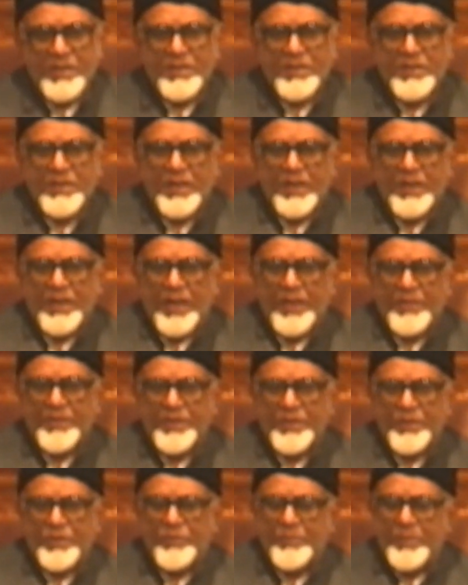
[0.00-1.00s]
is a
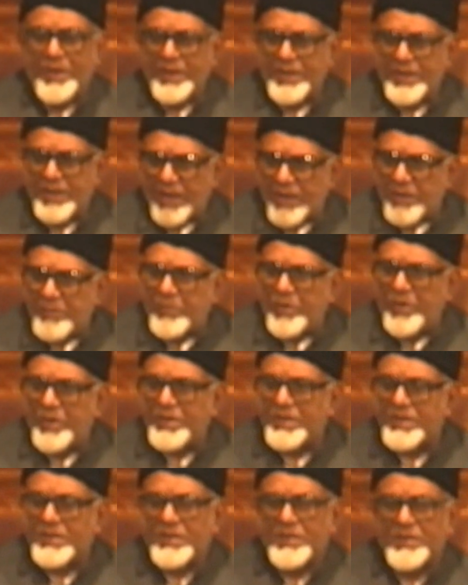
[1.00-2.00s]
gathering of many young
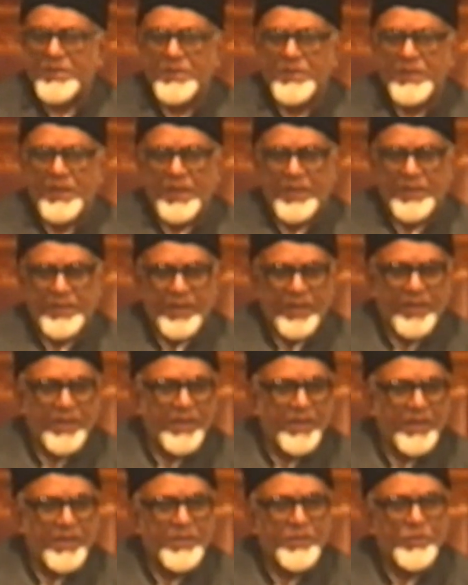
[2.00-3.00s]
boys and young
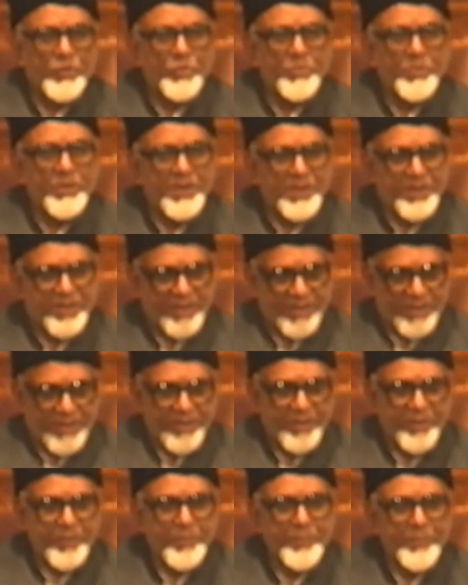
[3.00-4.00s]
girls who will be
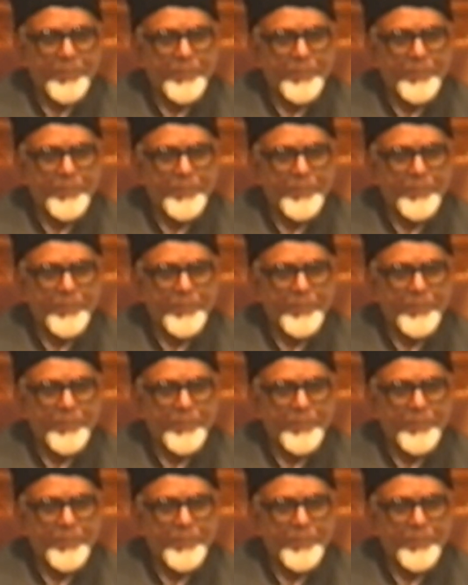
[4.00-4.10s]
listening,